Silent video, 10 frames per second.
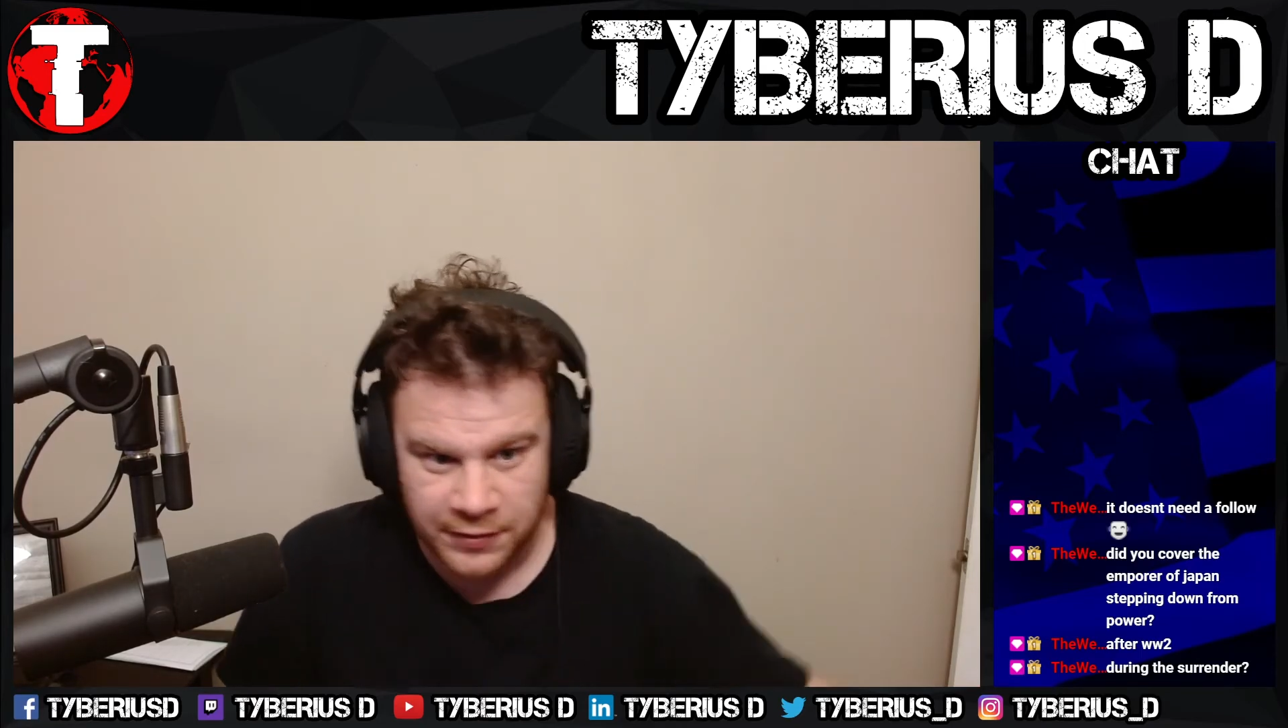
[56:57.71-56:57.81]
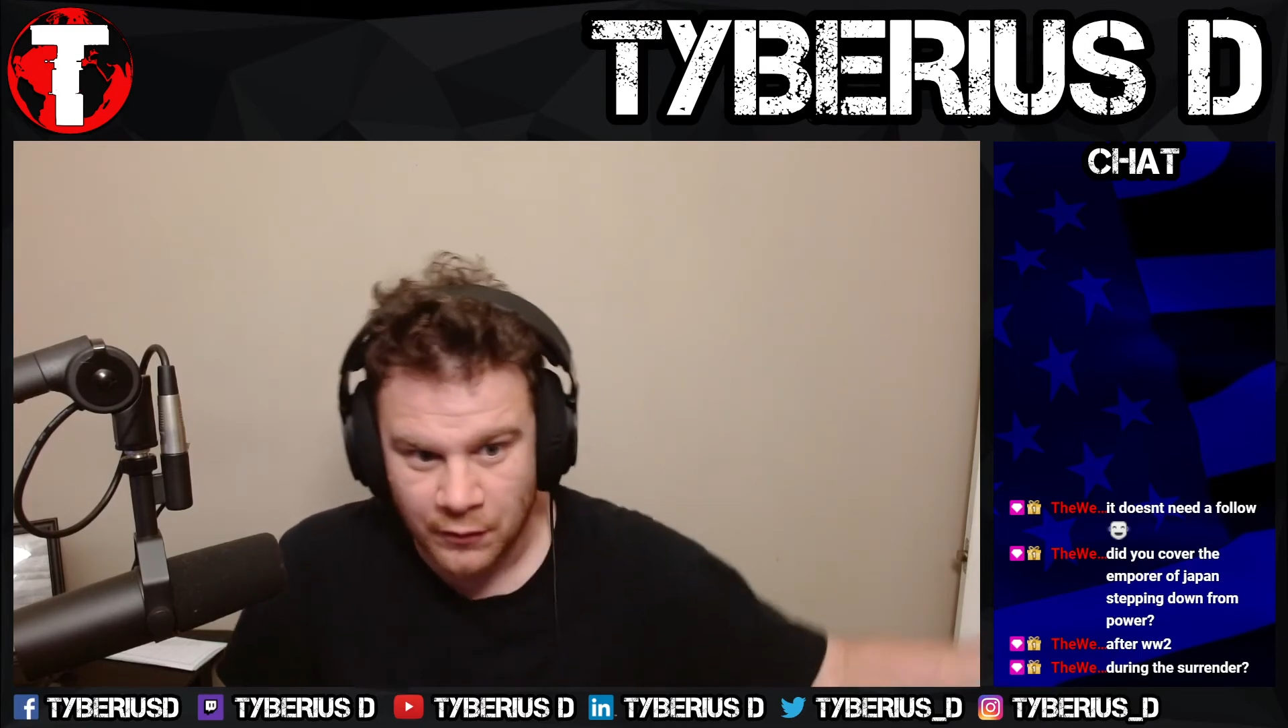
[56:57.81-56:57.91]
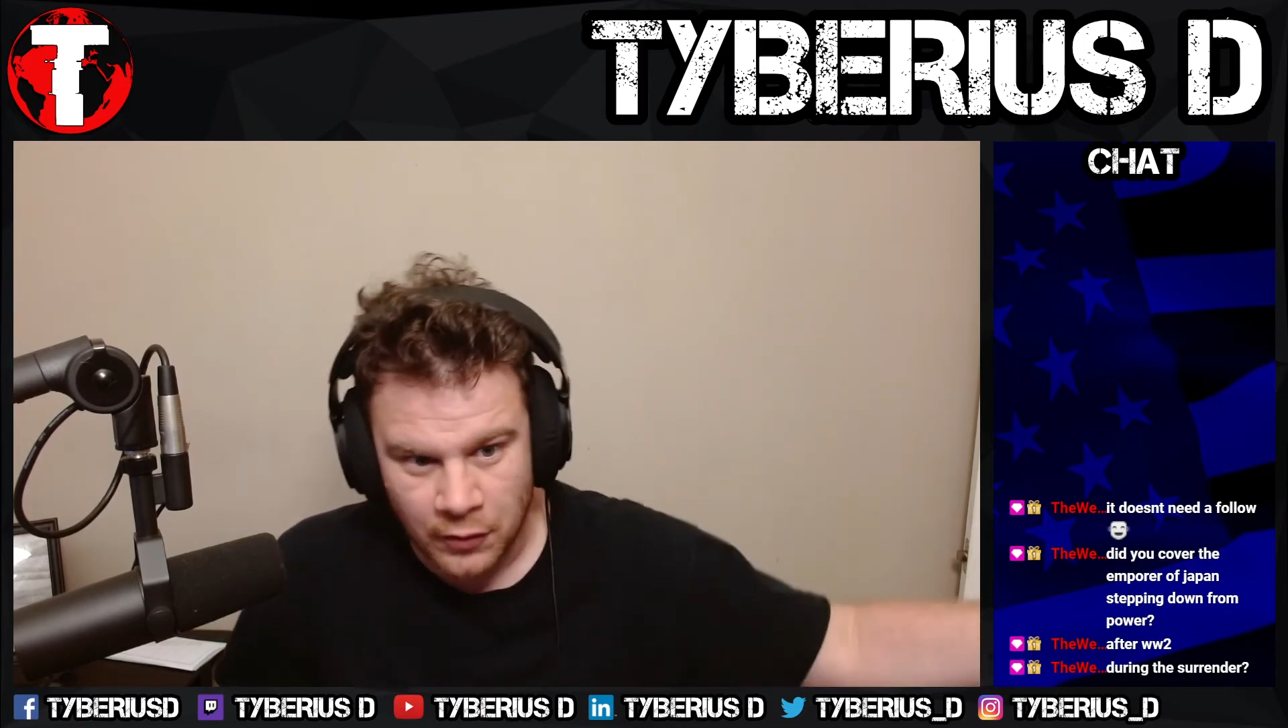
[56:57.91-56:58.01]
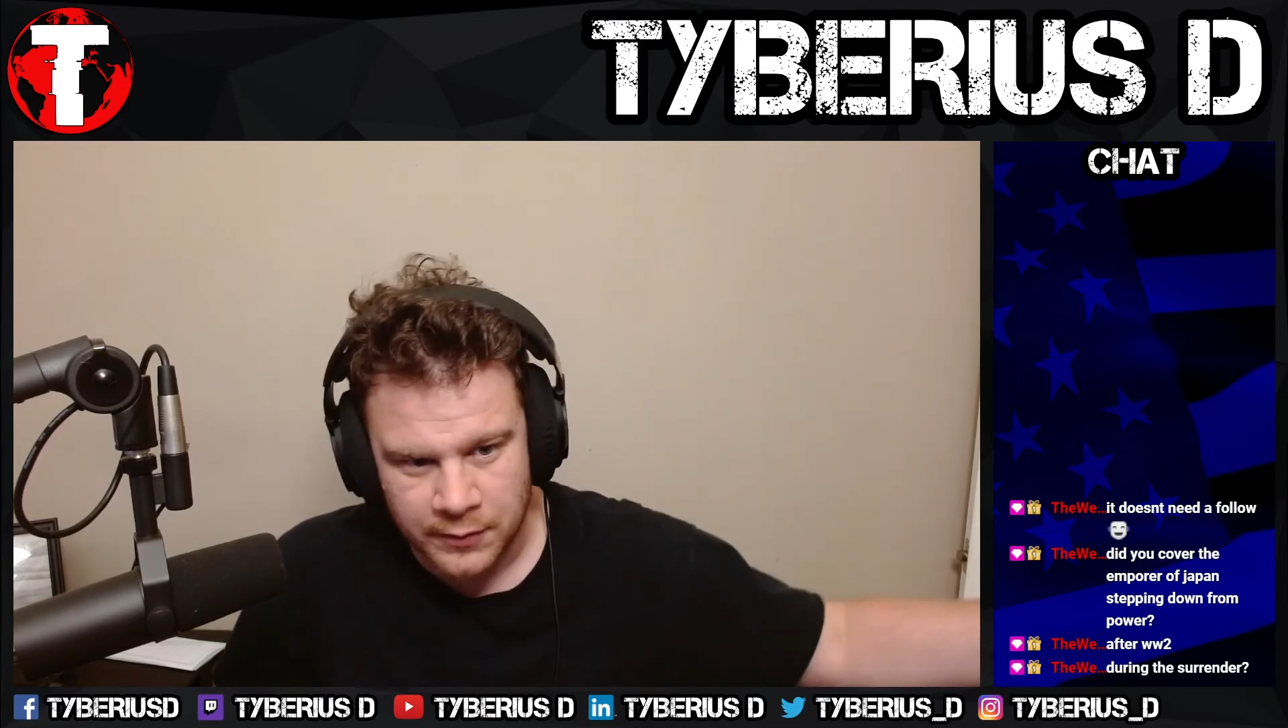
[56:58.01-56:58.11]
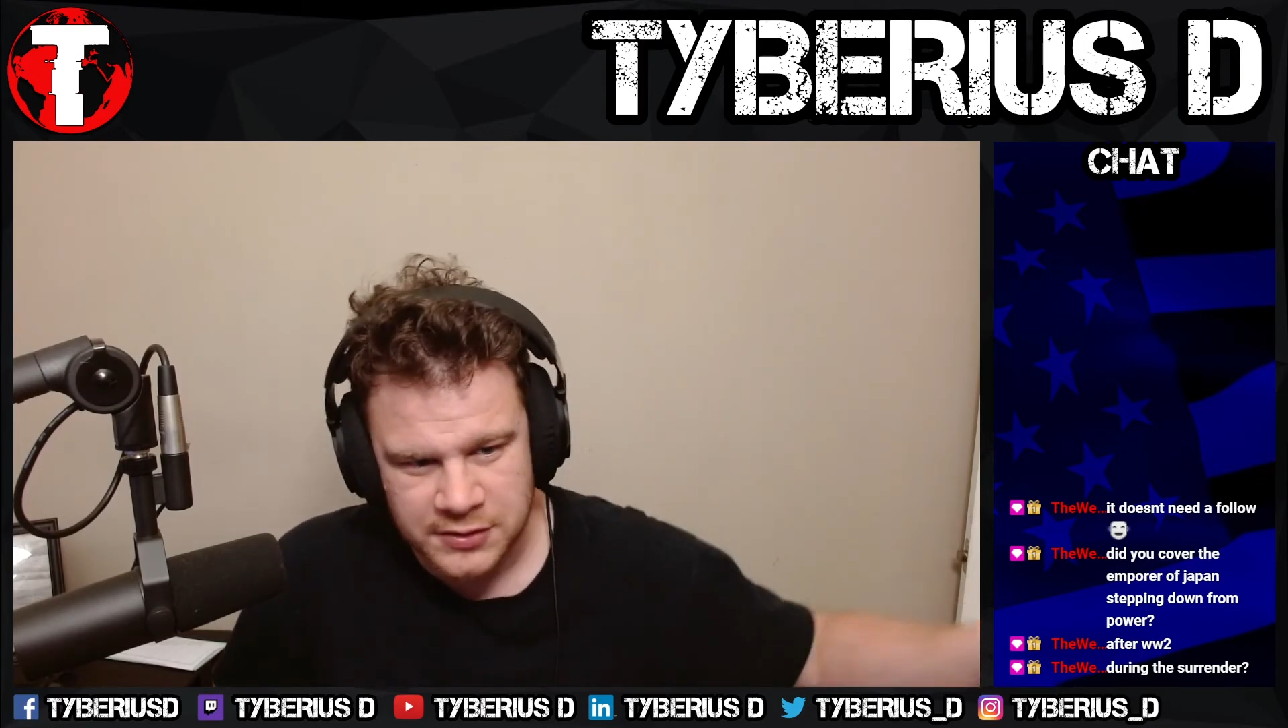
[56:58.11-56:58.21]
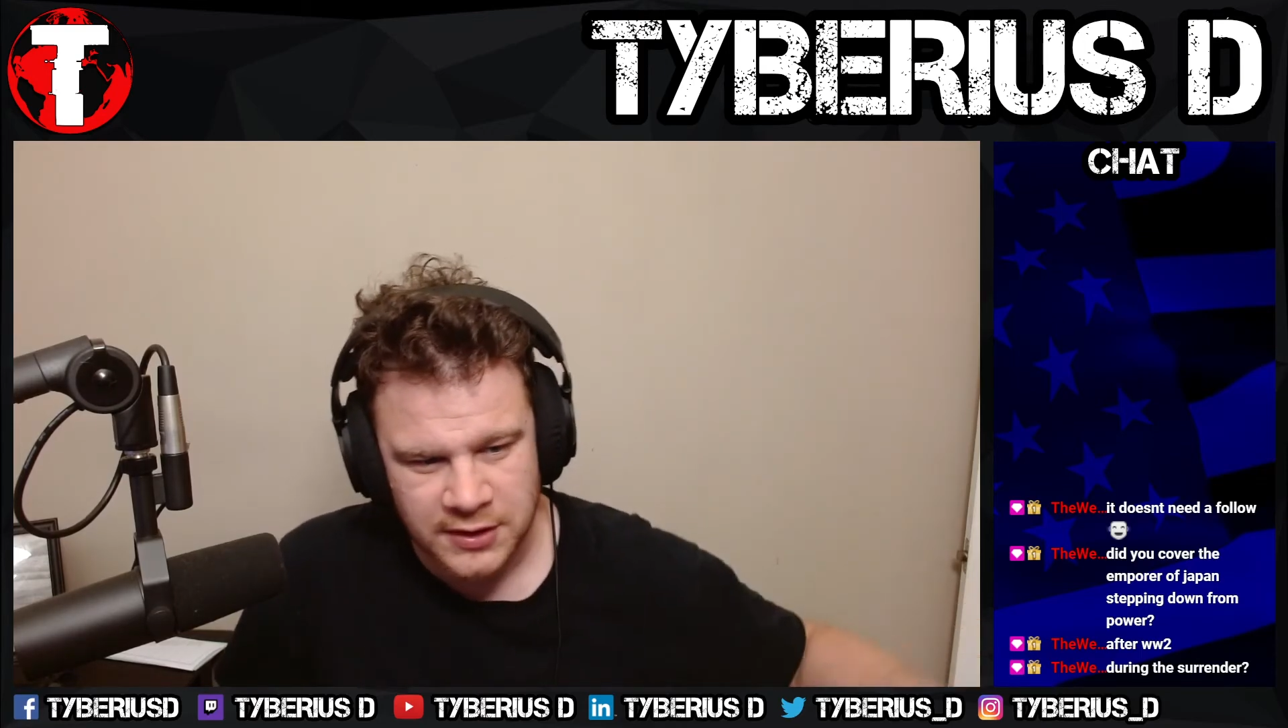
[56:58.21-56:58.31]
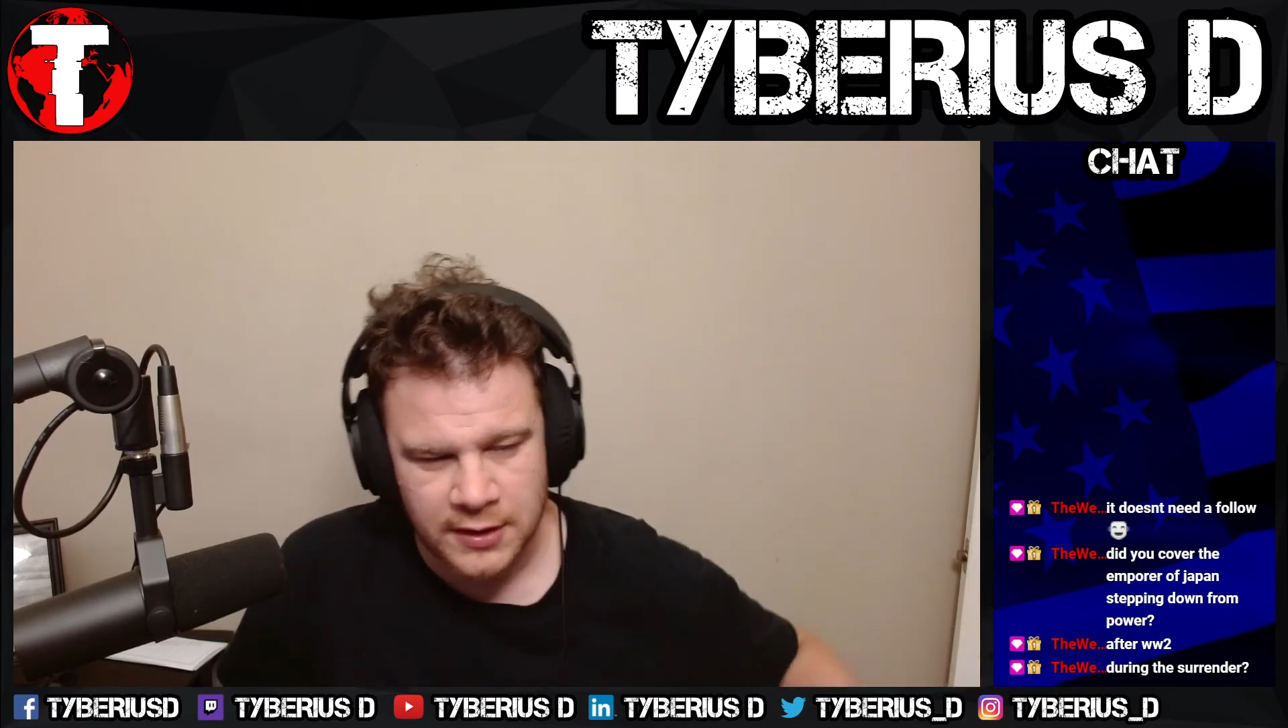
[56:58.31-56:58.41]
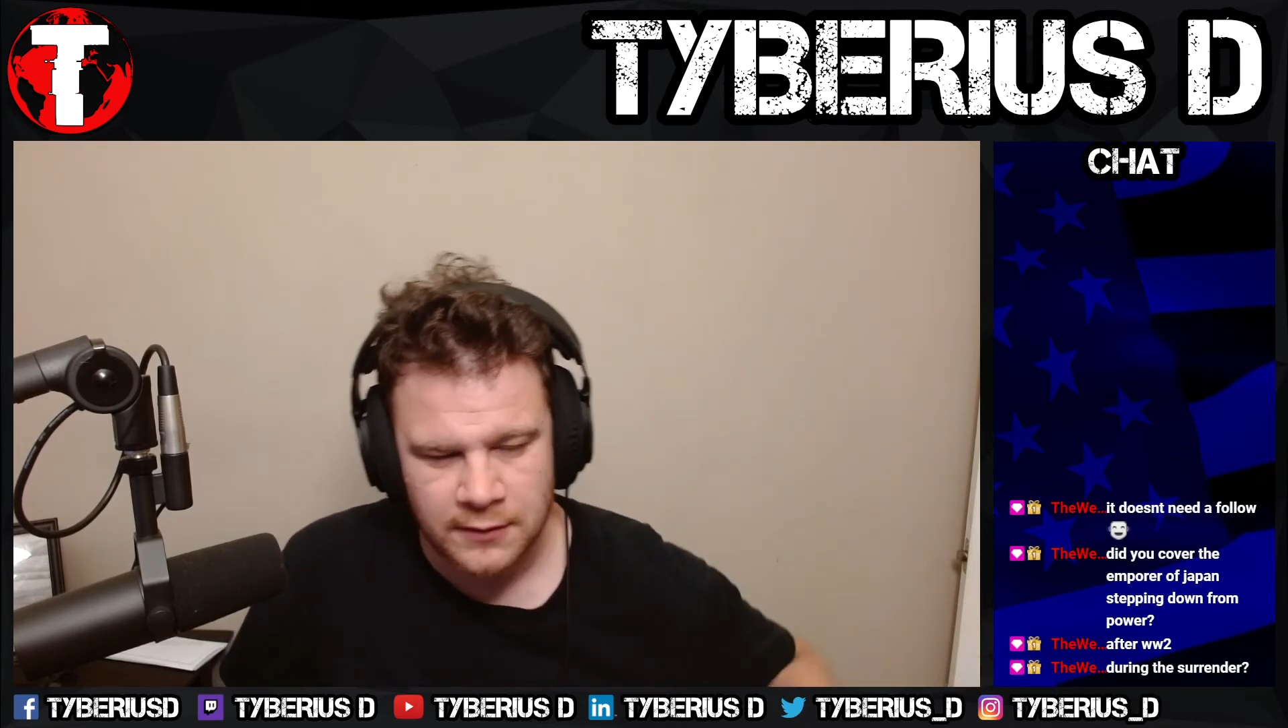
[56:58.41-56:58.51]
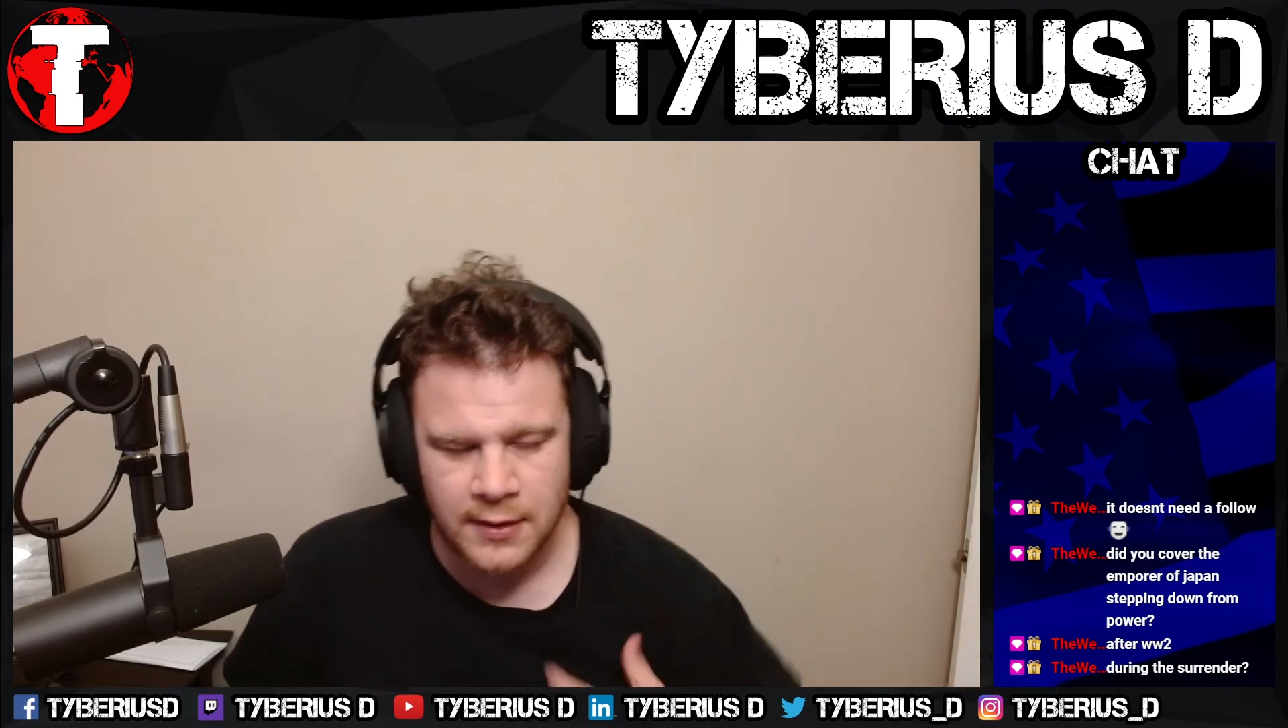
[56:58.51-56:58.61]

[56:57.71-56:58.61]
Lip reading: the war machine,